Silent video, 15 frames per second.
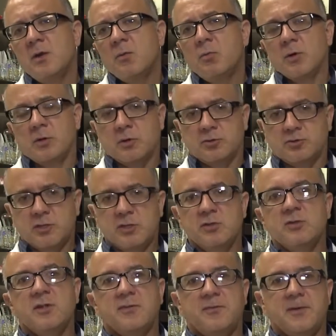with
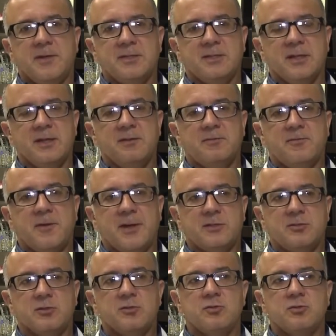Clostridium difficile
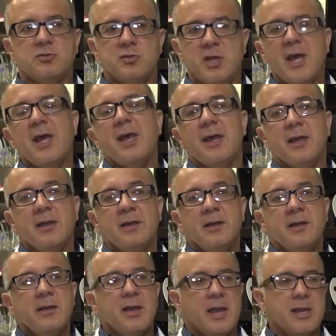infection today,
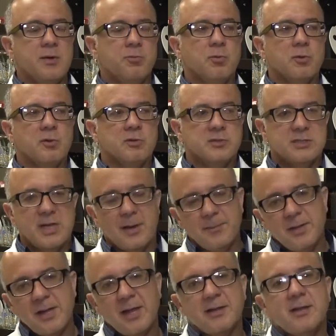and it will
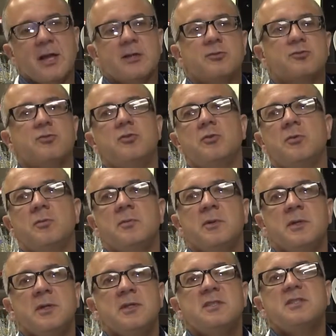contaminate that room.
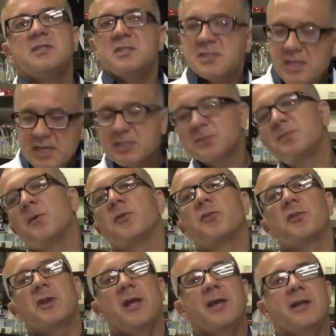6
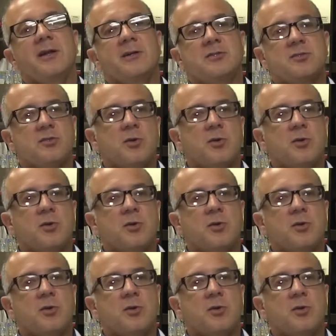months later,